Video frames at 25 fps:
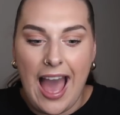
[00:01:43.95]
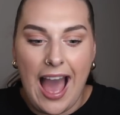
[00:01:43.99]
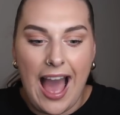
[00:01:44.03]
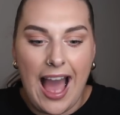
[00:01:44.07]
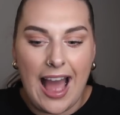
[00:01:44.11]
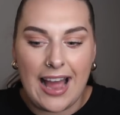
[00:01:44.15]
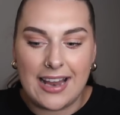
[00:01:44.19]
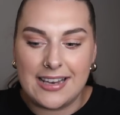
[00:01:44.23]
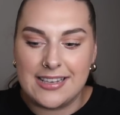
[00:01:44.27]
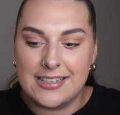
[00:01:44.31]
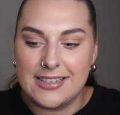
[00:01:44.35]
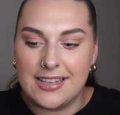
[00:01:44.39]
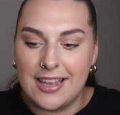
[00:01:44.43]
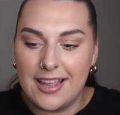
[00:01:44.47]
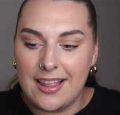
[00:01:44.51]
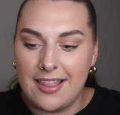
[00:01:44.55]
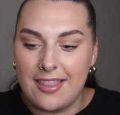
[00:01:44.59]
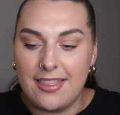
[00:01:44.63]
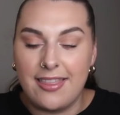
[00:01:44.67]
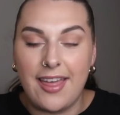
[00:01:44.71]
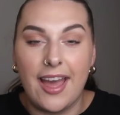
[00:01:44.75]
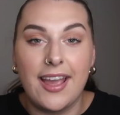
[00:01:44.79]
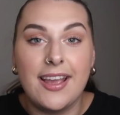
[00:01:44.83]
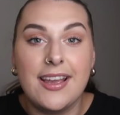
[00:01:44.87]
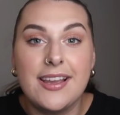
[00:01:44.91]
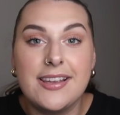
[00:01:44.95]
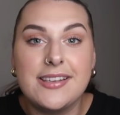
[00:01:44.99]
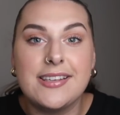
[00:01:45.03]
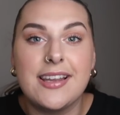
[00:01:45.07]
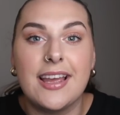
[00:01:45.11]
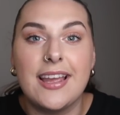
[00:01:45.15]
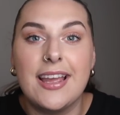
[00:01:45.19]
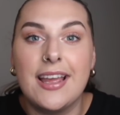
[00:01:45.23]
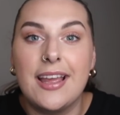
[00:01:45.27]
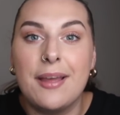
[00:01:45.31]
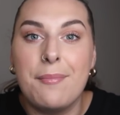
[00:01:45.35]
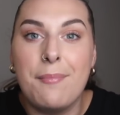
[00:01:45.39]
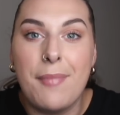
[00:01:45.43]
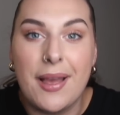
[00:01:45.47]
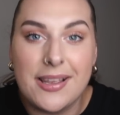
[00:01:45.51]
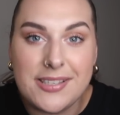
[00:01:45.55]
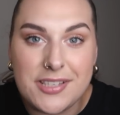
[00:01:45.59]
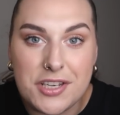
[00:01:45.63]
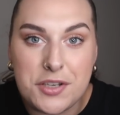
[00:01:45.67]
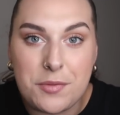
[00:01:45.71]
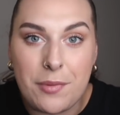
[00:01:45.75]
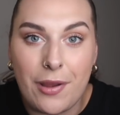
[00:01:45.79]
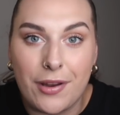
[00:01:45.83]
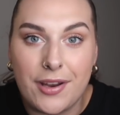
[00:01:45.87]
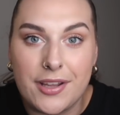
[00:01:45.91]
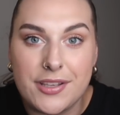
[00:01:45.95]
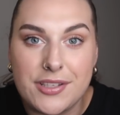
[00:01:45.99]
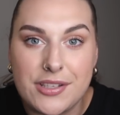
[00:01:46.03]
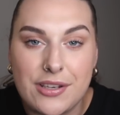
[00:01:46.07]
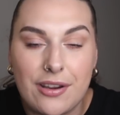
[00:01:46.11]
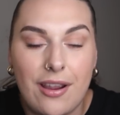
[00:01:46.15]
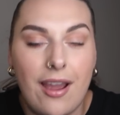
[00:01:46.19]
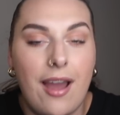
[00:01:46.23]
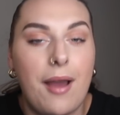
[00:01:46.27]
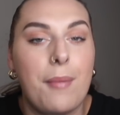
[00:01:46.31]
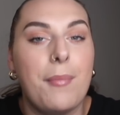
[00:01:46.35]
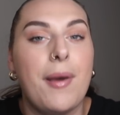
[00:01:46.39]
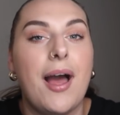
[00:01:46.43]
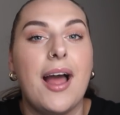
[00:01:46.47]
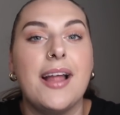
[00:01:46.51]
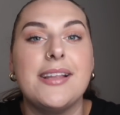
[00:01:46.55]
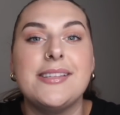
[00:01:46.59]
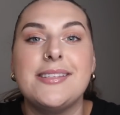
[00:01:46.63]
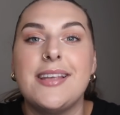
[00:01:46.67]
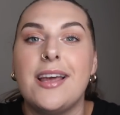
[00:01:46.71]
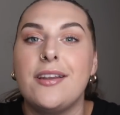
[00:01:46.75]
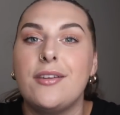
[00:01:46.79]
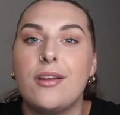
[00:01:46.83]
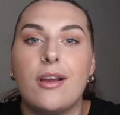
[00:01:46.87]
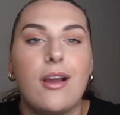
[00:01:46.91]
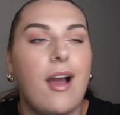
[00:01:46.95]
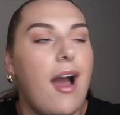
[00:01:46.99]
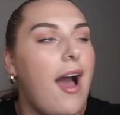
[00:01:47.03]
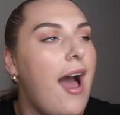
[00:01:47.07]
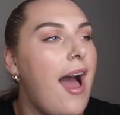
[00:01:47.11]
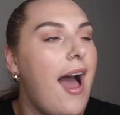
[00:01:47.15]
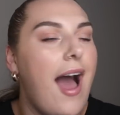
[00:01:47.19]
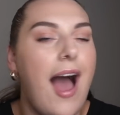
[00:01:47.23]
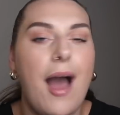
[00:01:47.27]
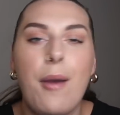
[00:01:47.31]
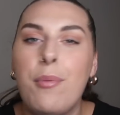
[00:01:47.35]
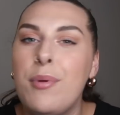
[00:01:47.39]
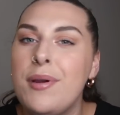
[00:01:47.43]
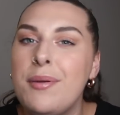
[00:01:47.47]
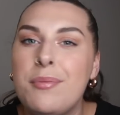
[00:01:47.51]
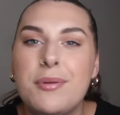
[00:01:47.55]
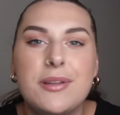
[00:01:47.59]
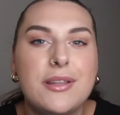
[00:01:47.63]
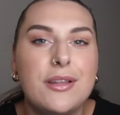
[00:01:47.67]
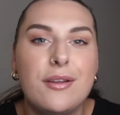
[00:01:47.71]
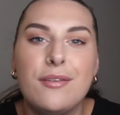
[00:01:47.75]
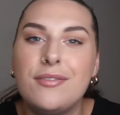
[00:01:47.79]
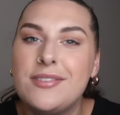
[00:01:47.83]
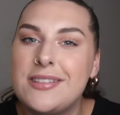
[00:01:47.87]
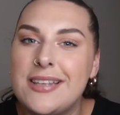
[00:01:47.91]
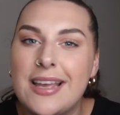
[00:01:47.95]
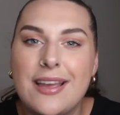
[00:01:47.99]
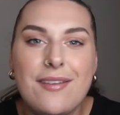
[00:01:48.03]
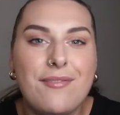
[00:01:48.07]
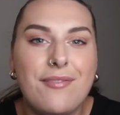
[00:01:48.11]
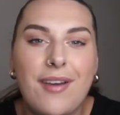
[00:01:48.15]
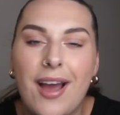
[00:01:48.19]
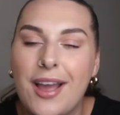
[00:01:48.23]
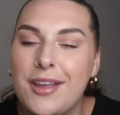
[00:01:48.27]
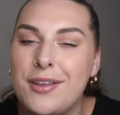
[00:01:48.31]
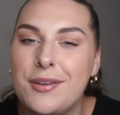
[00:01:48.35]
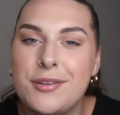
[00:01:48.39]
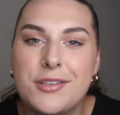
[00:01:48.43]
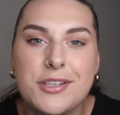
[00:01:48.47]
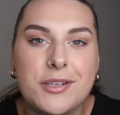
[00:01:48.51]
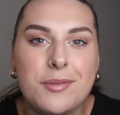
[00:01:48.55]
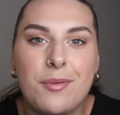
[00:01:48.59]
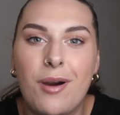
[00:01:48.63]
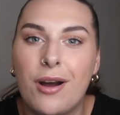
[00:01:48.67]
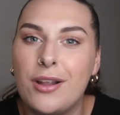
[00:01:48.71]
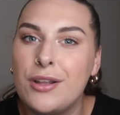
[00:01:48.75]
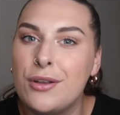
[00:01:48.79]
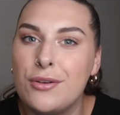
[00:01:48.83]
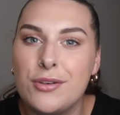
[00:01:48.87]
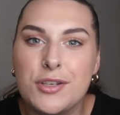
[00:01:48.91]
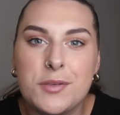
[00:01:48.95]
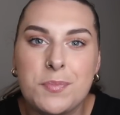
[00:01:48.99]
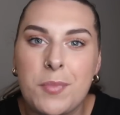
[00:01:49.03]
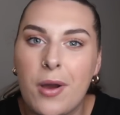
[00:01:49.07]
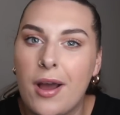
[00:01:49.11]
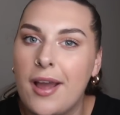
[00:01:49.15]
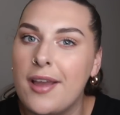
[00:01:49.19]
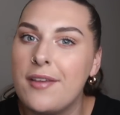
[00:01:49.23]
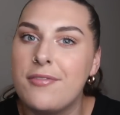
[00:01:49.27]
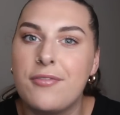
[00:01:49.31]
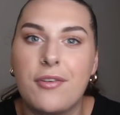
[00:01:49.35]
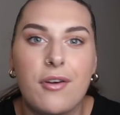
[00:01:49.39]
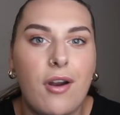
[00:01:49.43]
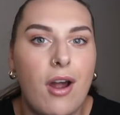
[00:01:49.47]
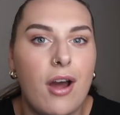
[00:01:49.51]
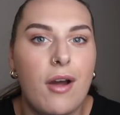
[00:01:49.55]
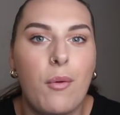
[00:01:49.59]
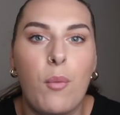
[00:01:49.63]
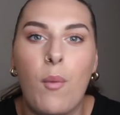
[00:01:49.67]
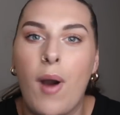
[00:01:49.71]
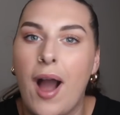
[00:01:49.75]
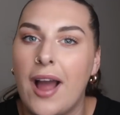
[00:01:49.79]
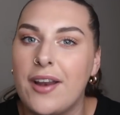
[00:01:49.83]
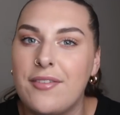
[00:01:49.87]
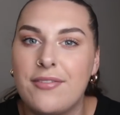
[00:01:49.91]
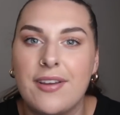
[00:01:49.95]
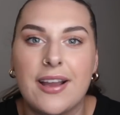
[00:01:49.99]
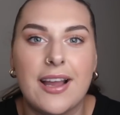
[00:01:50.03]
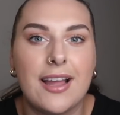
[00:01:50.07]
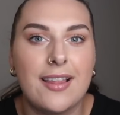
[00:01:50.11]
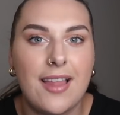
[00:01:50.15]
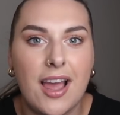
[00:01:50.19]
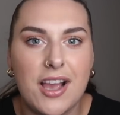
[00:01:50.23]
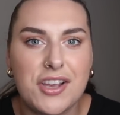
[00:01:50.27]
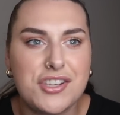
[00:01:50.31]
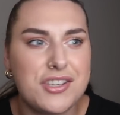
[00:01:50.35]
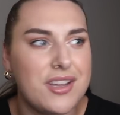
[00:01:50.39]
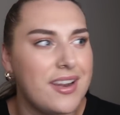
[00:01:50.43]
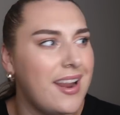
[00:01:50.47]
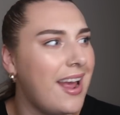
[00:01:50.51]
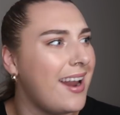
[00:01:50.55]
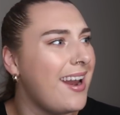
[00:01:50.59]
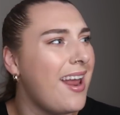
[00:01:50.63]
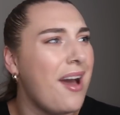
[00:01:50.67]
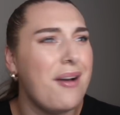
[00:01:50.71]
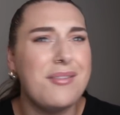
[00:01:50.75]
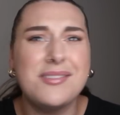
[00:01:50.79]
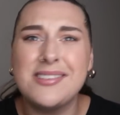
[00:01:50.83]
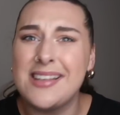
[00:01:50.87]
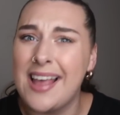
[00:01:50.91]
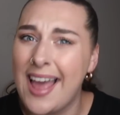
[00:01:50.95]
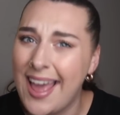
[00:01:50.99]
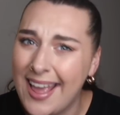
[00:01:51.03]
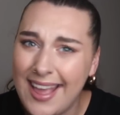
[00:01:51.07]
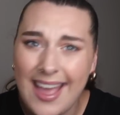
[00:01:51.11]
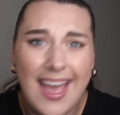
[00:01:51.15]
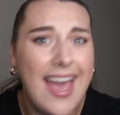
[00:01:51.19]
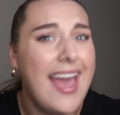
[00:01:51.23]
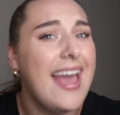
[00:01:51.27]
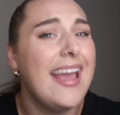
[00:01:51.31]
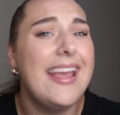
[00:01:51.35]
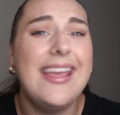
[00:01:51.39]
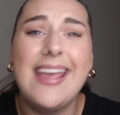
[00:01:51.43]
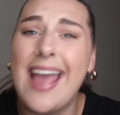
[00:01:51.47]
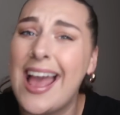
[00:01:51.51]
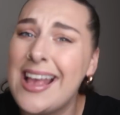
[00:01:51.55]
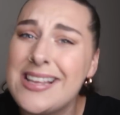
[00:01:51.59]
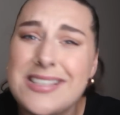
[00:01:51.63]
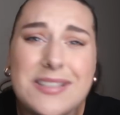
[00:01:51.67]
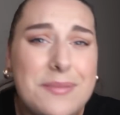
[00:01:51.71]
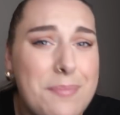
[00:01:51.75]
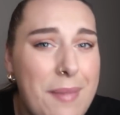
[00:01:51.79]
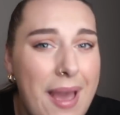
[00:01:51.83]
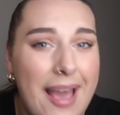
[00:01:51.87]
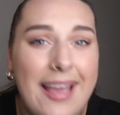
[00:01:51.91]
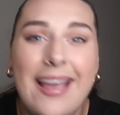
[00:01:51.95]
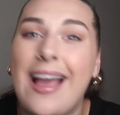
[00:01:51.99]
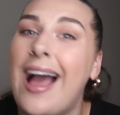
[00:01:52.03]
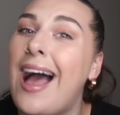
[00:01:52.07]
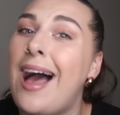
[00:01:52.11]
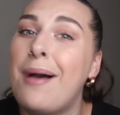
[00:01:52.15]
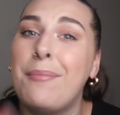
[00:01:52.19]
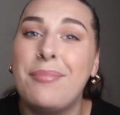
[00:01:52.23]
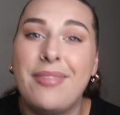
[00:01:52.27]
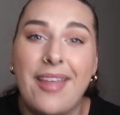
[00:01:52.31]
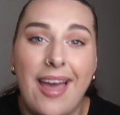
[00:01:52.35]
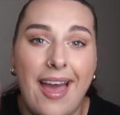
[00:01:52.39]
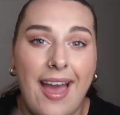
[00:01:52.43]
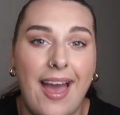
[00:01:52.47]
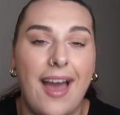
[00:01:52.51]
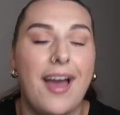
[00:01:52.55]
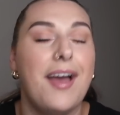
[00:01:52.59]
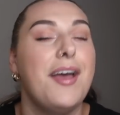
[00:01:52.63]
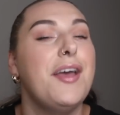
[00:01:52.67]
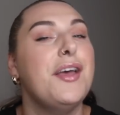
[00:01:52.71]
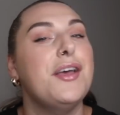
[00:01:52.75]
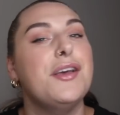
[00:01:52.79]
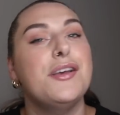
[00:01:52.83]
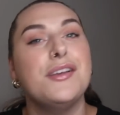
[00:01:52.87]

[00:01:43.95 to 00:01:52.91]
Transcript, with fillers: And they had messaged me on Instagram and said, "Oh, we would love to invite you to our launch party for our wide fit collection." And I was like, yes, mate, I'm there.